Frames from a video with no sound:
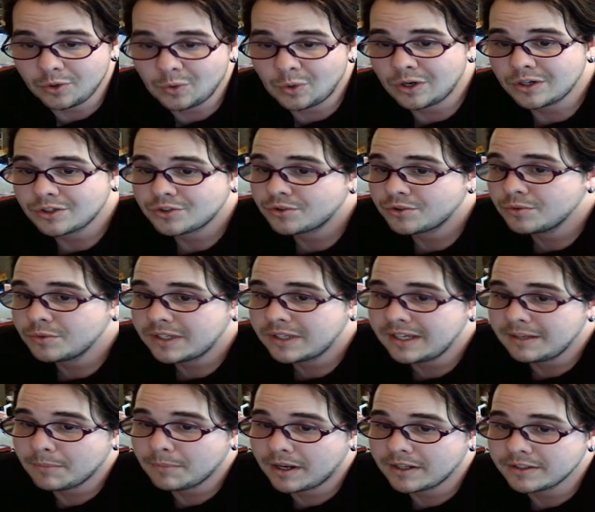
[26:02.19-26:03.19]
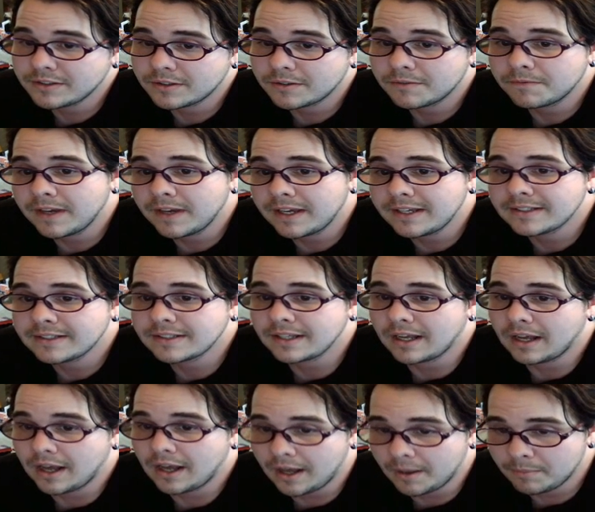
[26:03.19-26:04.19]
or True King monster face
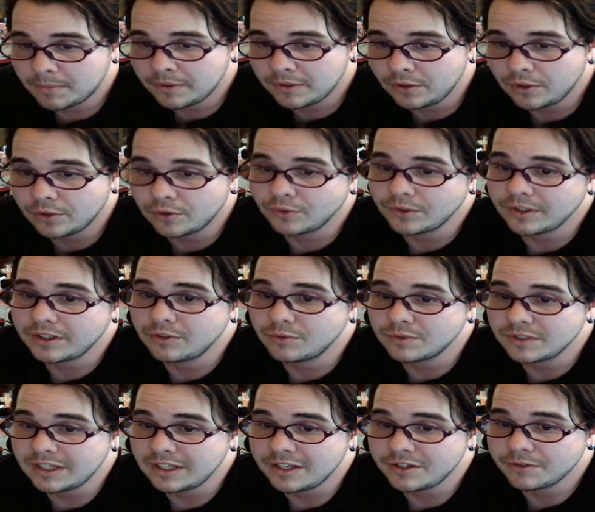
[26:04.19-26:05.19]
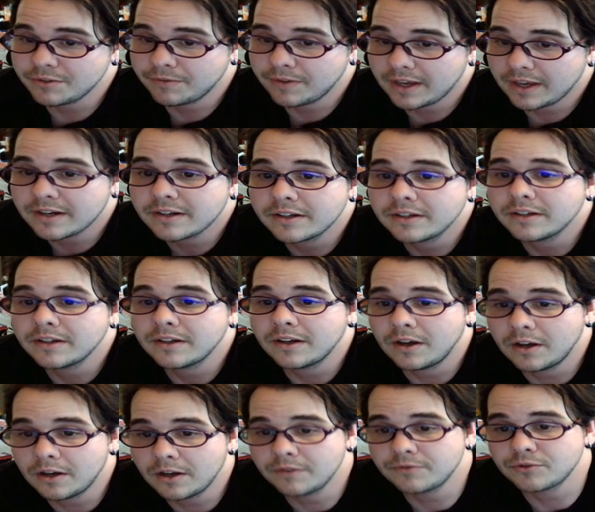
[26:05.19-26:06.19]
up. You can only use each effect
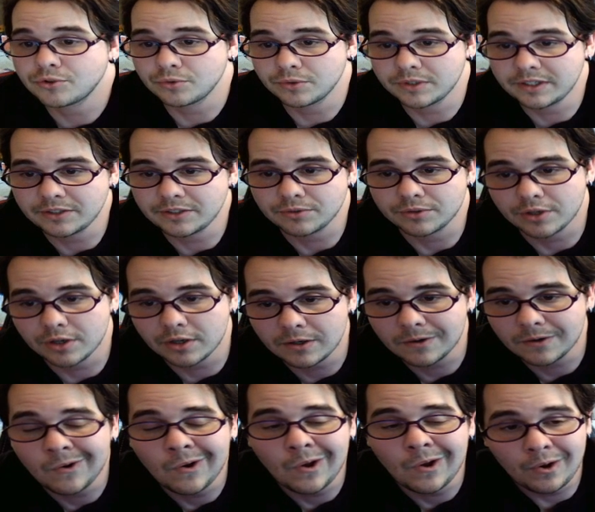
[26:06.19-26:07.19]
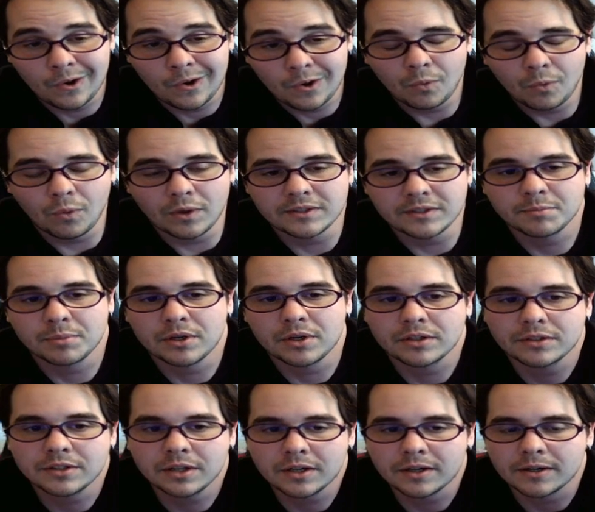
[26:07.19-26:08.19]
of True King's Return once per
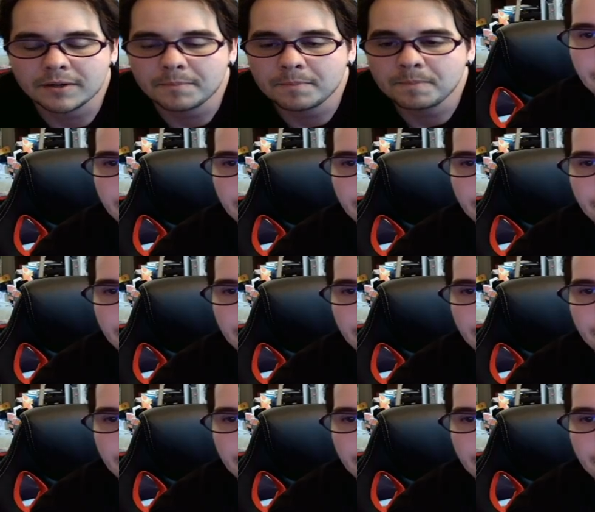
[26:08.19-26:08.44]
turn.